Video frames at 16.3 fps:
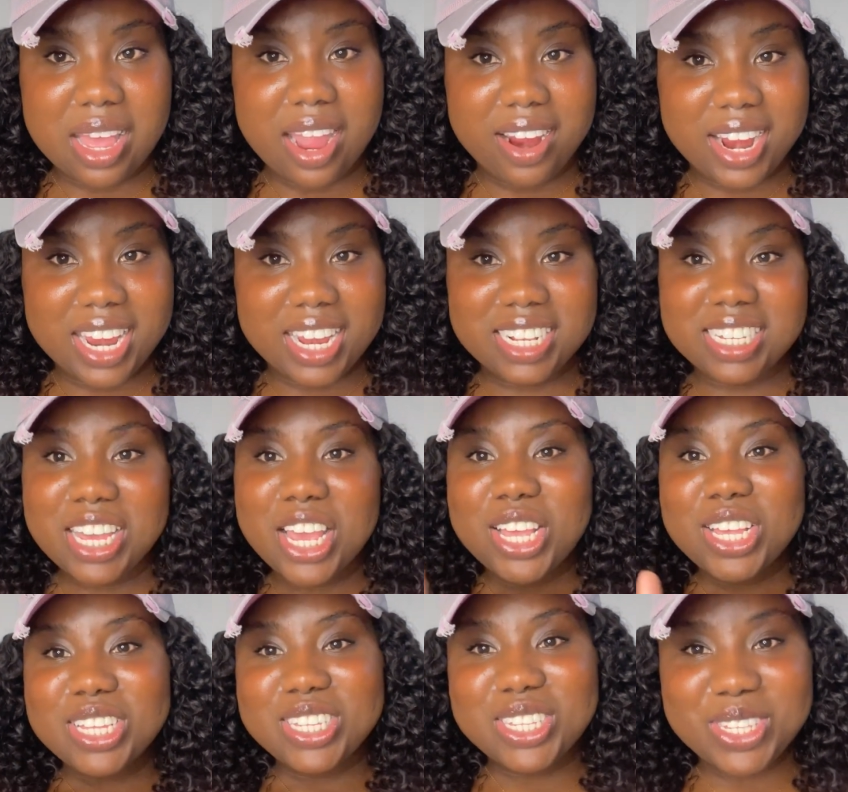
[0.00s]
All right,
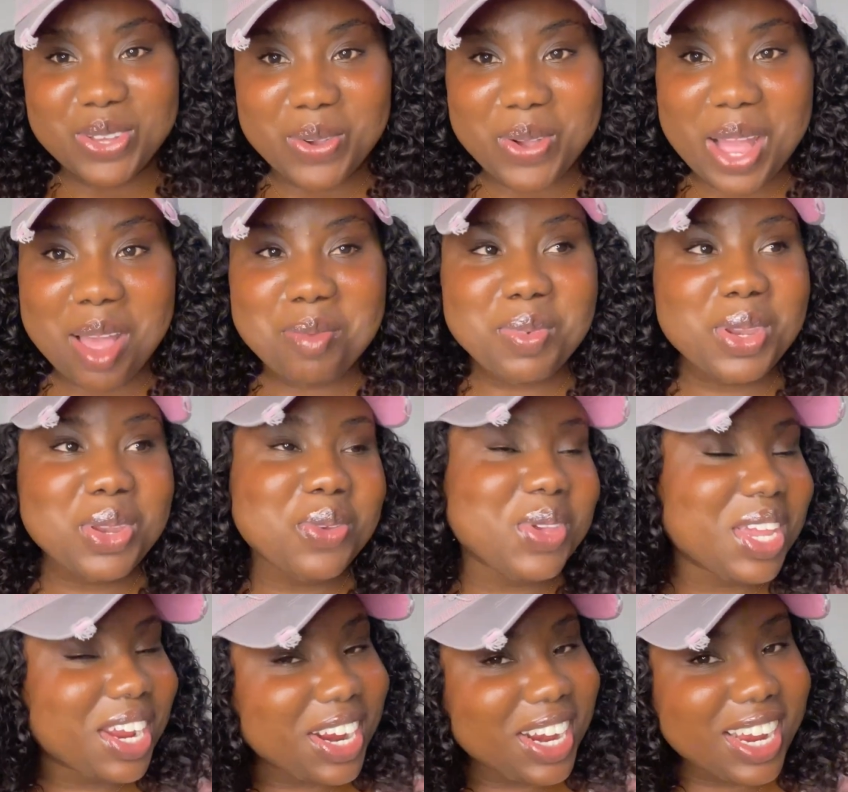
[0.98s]
so Happy New
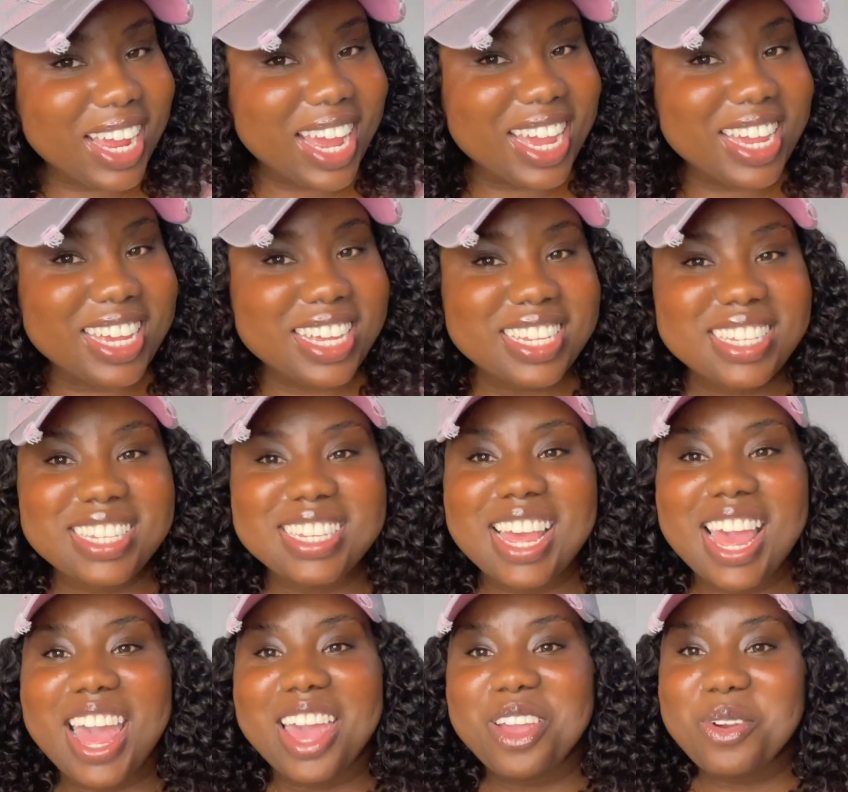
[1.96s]
Year, guys.
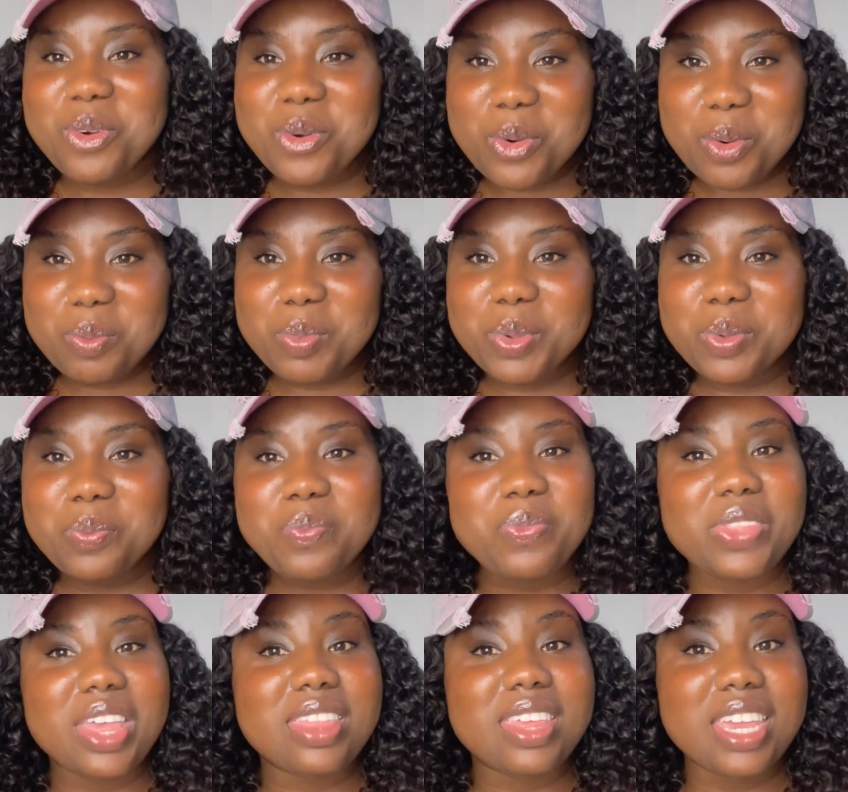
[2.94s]
I hope
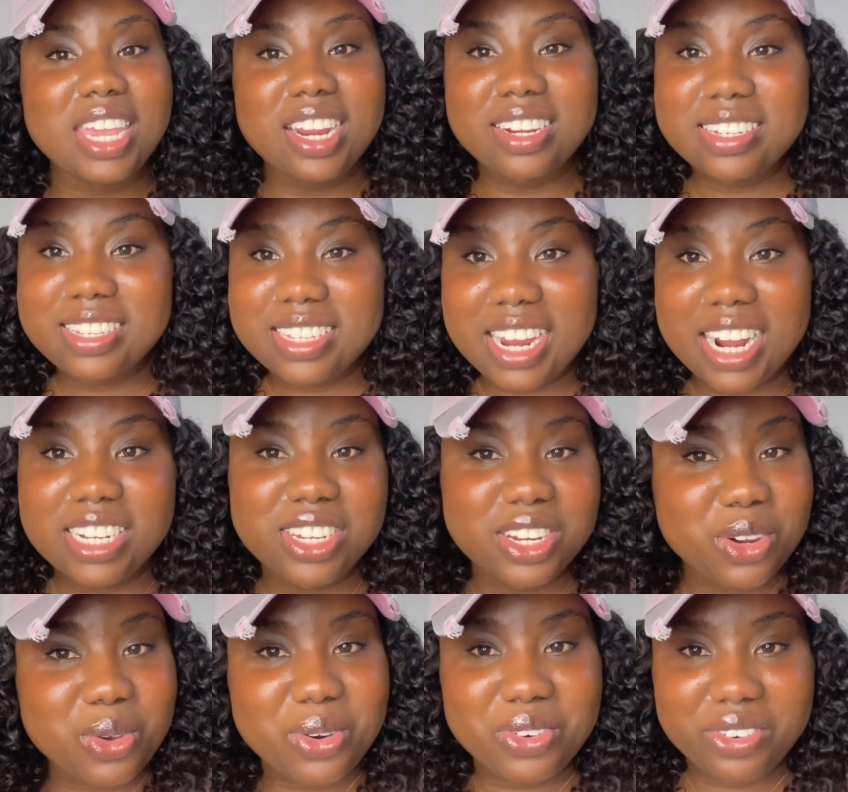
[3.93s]
the year started
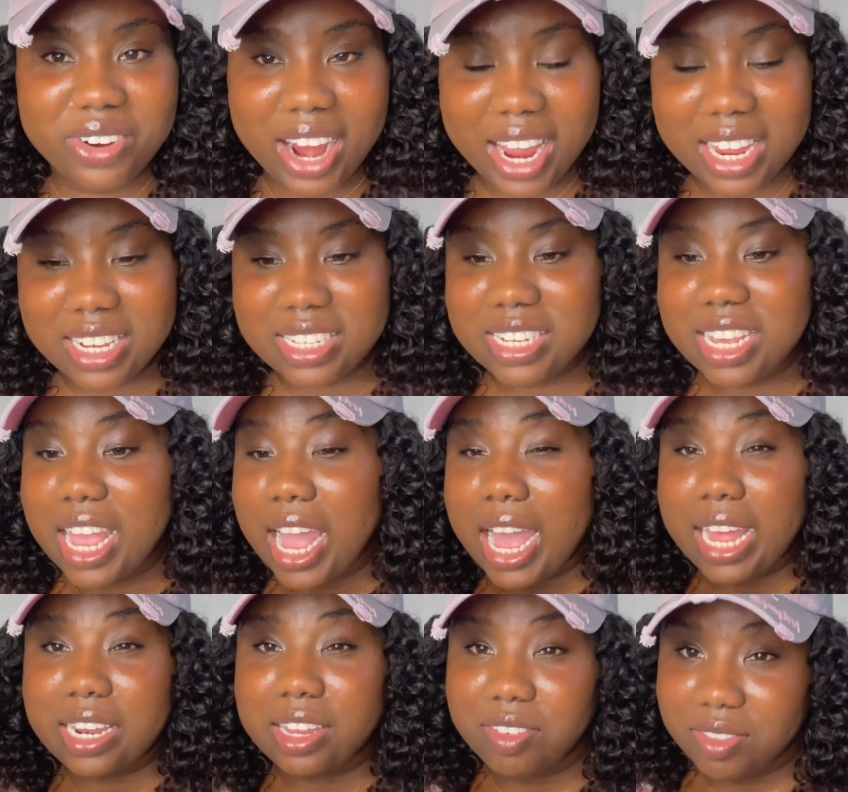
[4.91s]
out right,
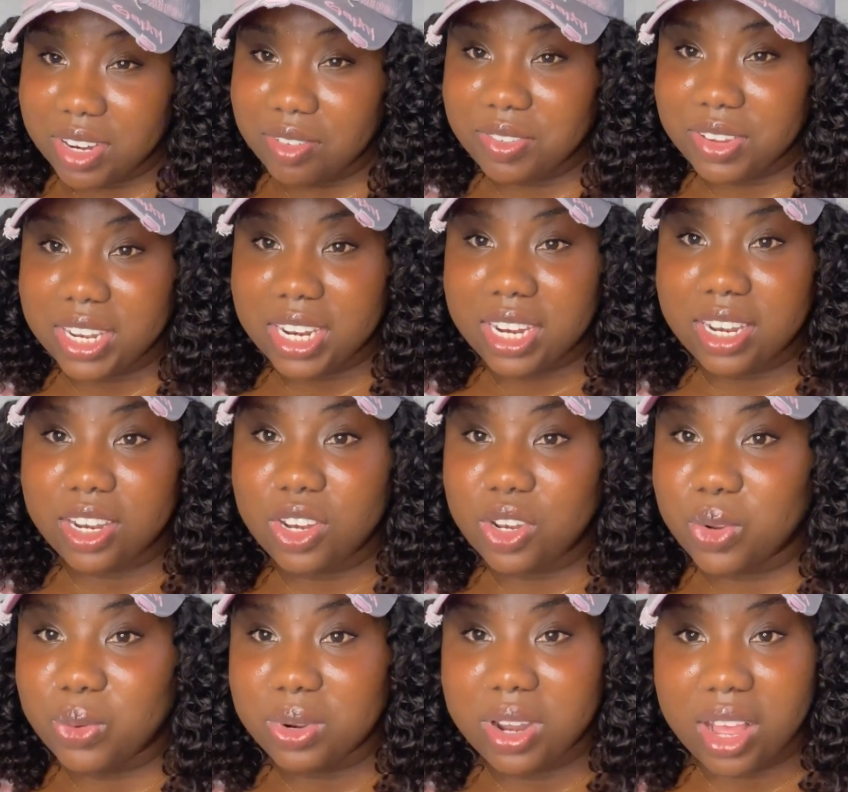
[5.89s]
and even if it didn't,
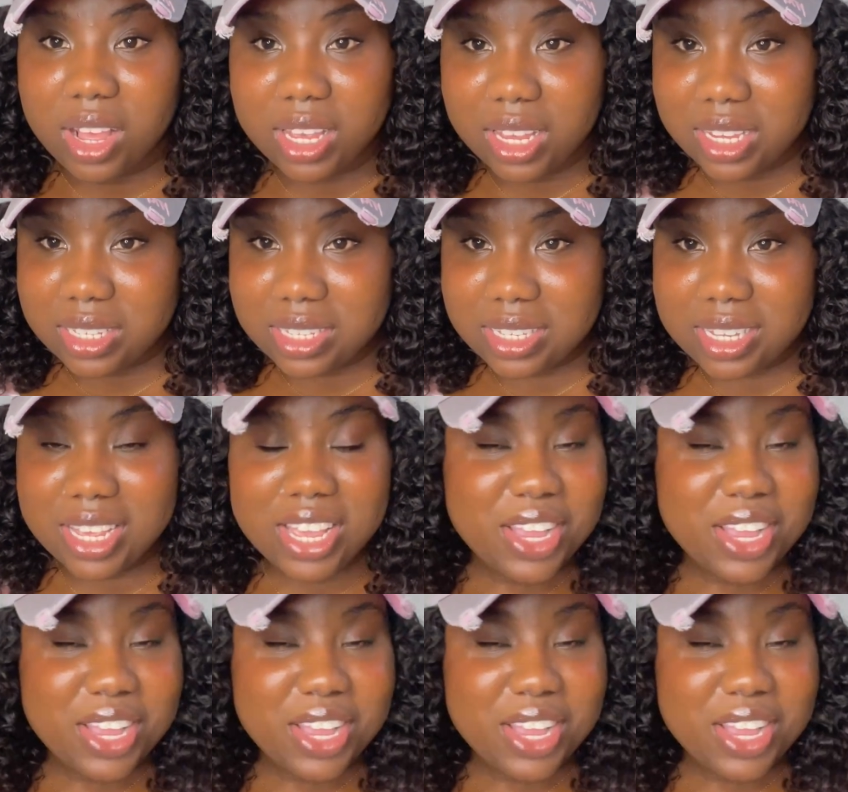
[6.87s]
don't knock it,